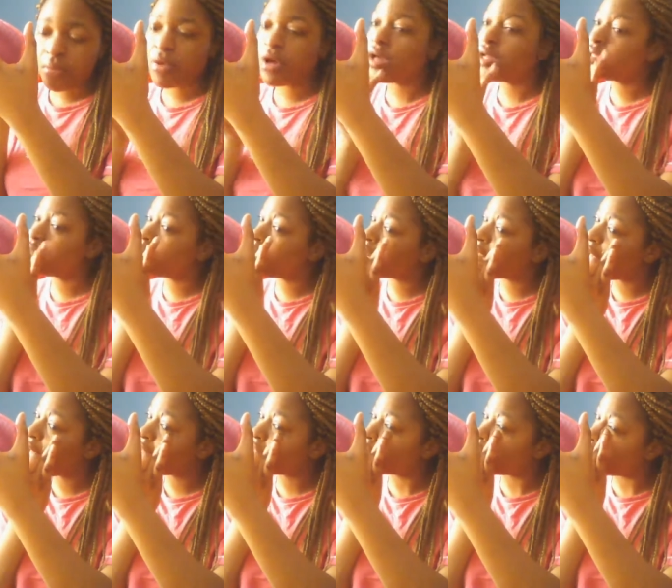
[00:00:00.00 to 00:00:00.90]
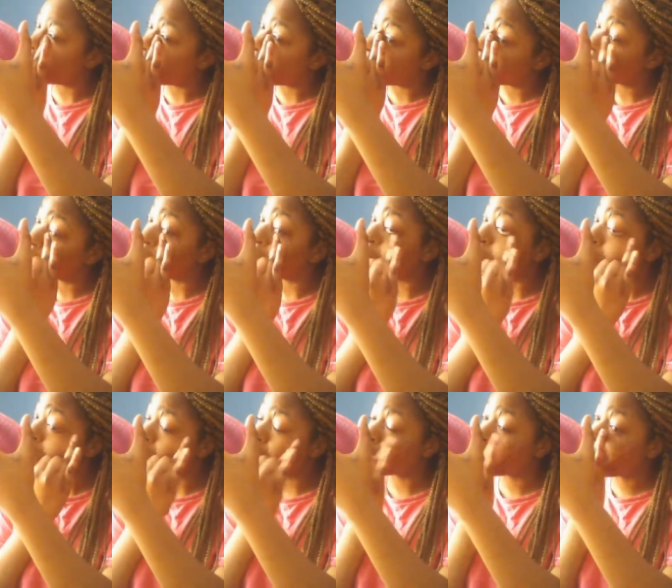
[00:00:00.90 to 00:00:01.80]
but it's what I have to do
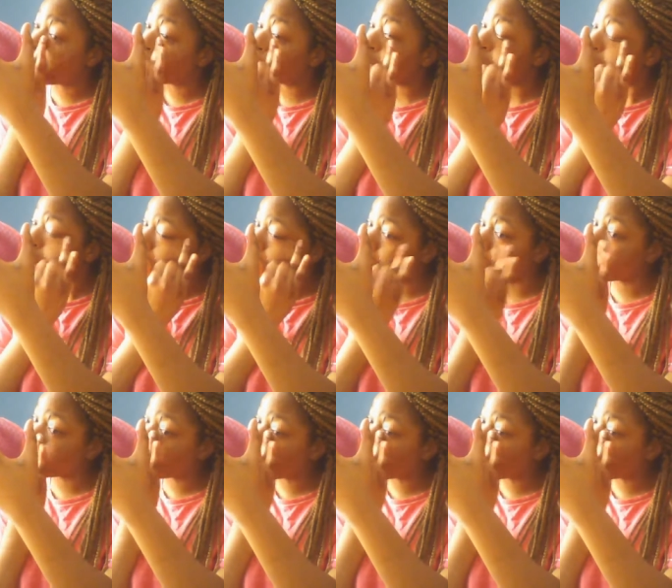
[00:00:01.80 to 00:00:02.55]
to get into